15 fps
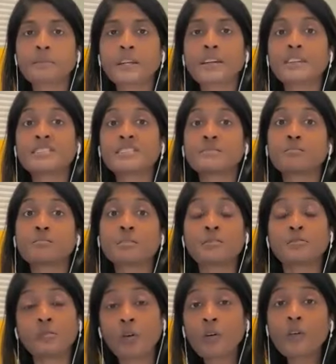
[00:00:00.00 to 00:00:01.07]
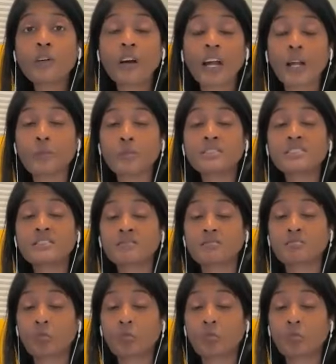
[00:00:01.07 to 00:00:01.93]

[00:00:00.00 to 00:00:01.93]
Because before I was